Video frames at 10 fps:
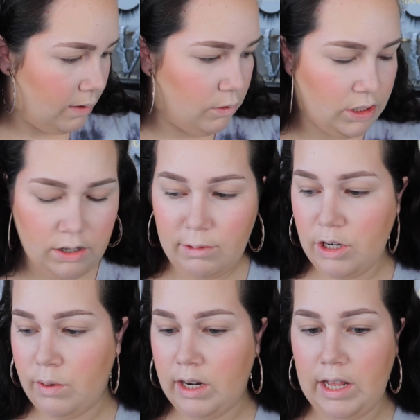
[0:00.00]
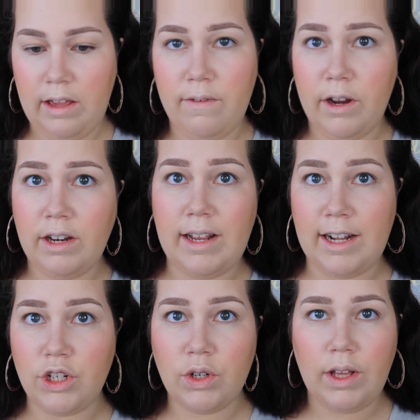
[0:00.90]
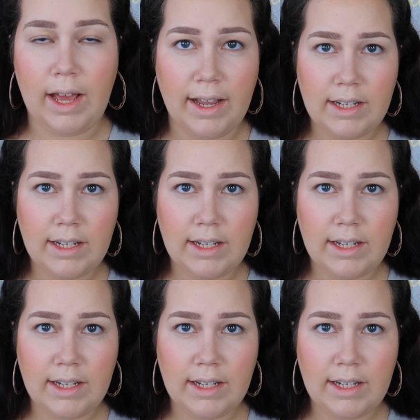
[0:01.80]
I'm just gonna be doing a very natural eye